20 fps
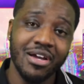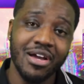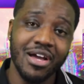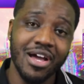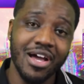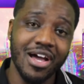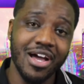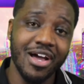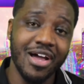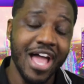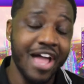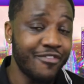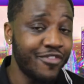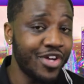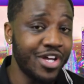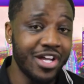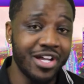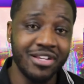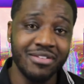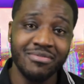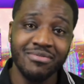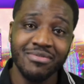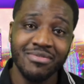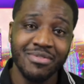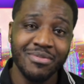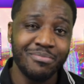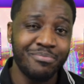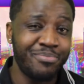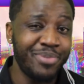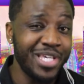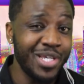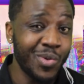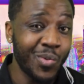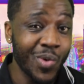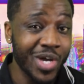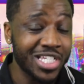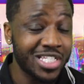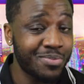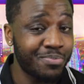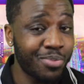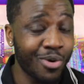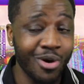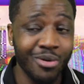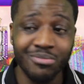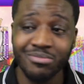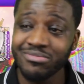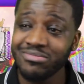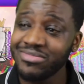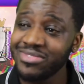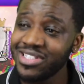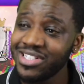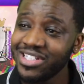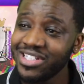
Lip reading: Everton, beat West Brom,